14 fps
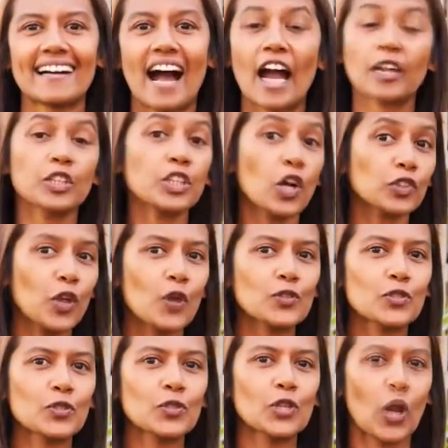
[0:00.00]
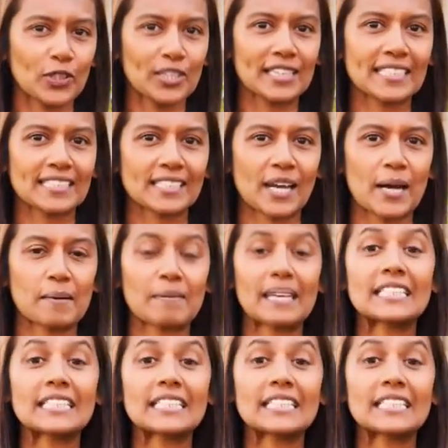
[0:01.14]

I could not go to London this time.